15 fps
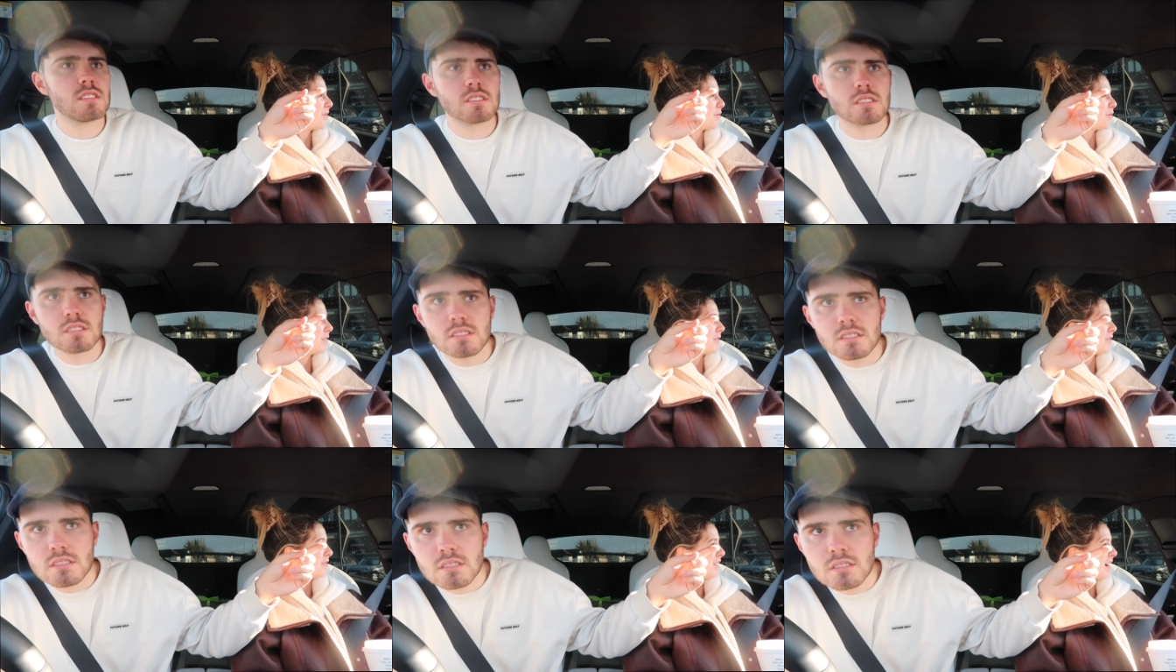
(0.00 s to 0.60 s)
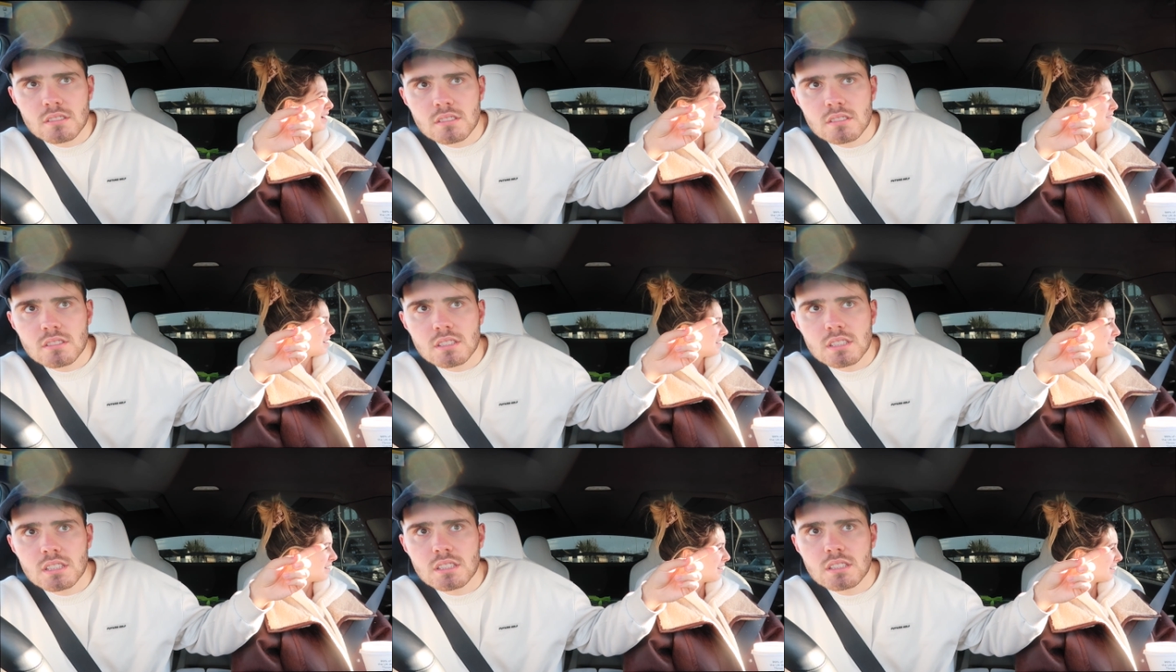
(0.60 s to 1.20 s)
Vale. I
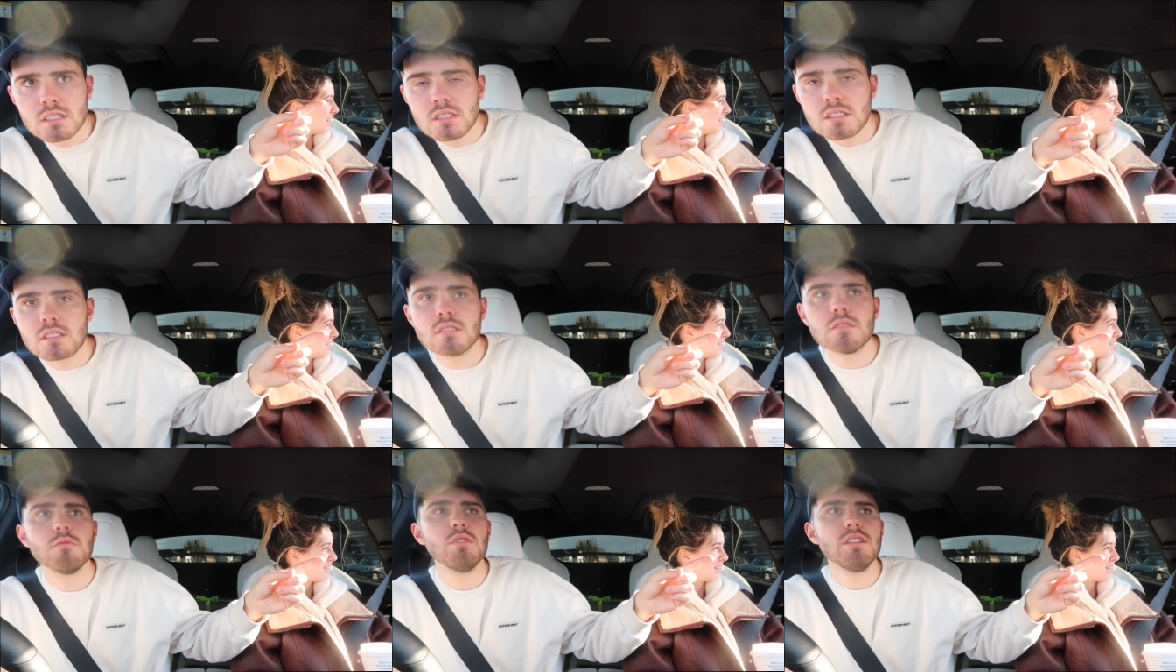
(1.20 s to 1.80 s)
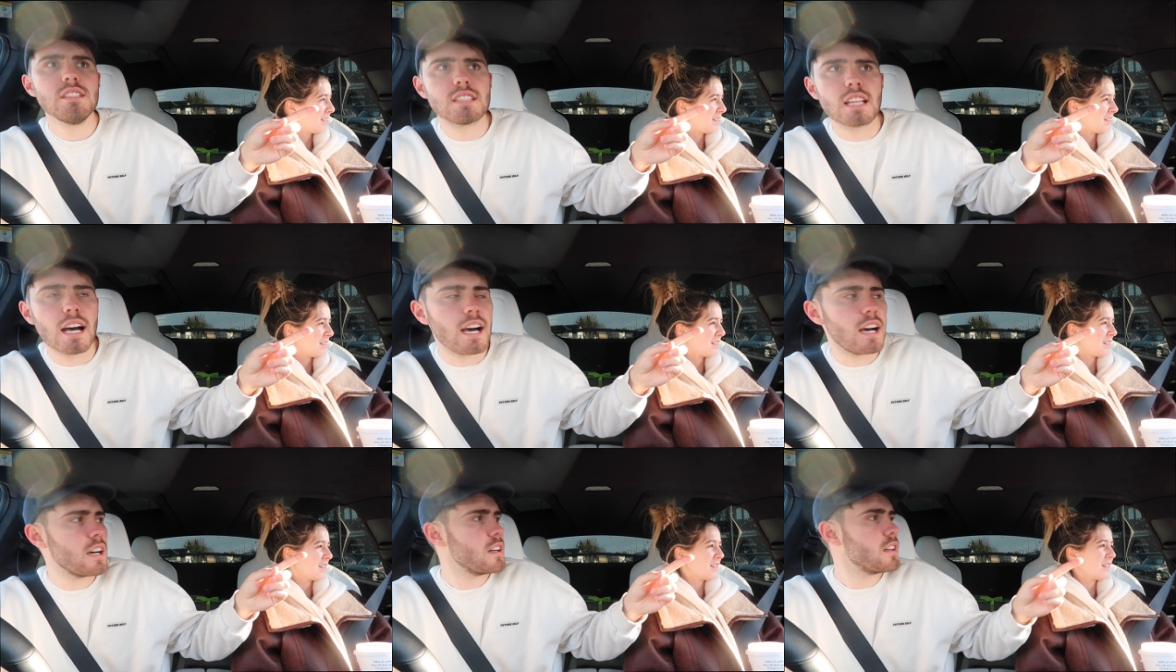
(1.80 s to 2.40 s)
don't know. What is that?